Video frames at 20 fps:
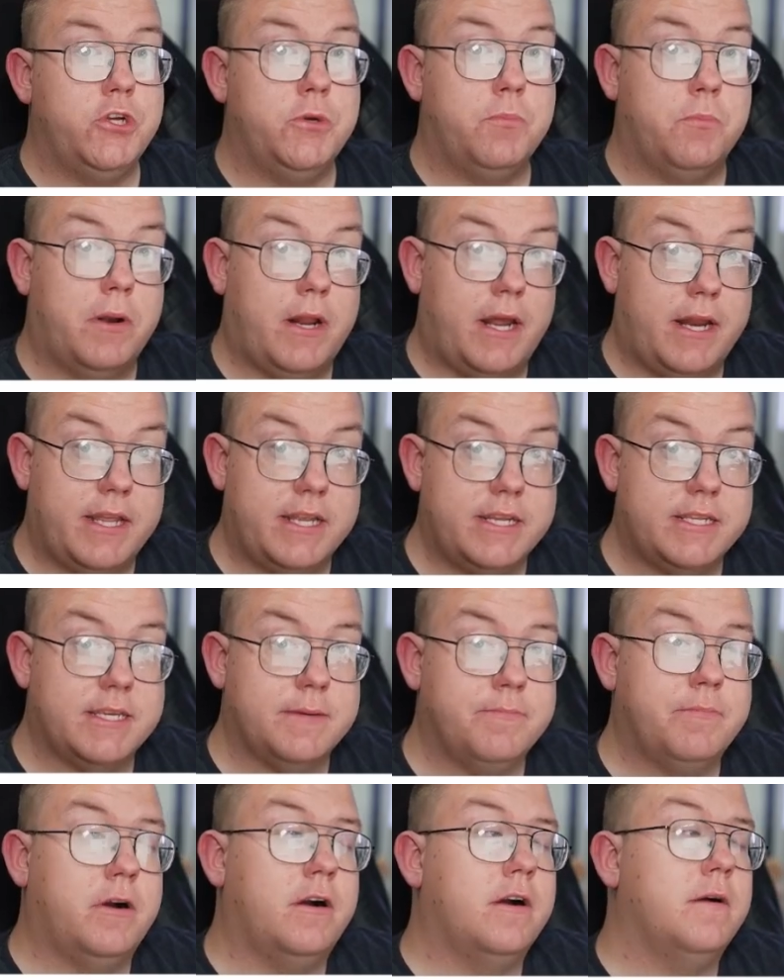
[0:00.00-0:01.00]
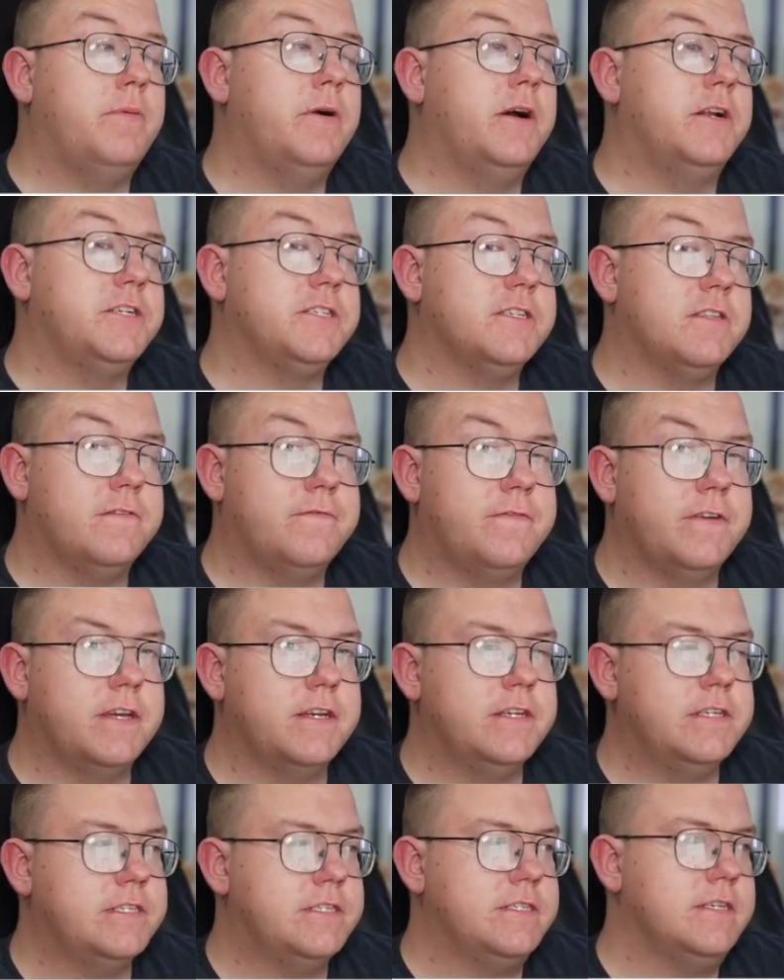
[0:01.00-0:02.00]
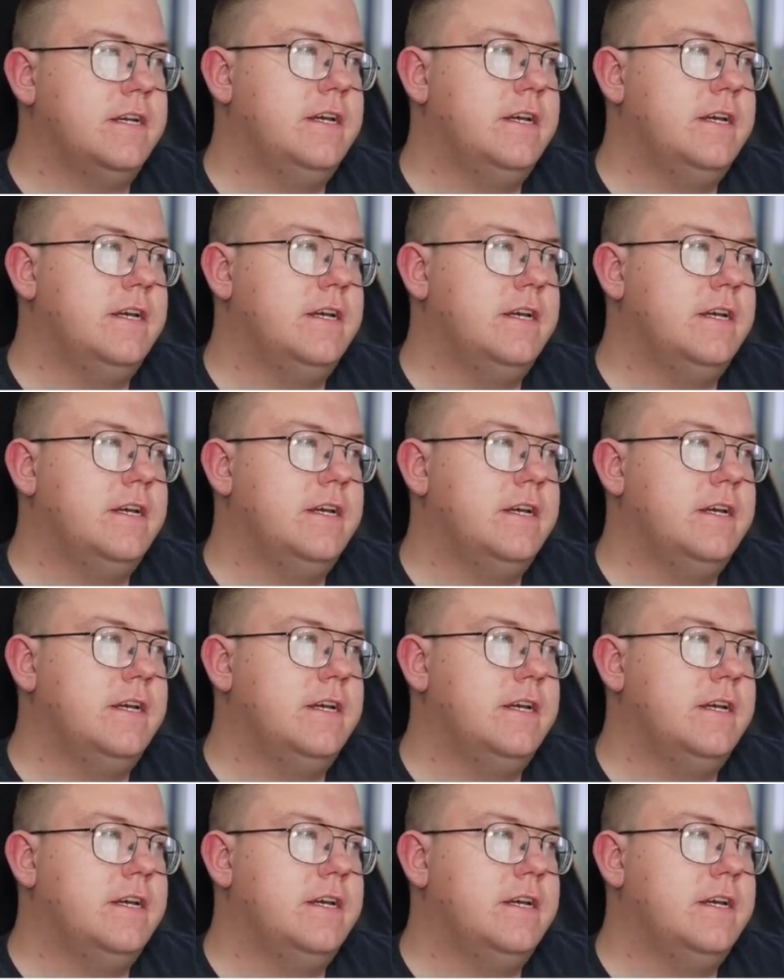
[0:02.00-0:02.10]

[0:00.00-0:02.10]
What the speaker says: planning to purchase other figures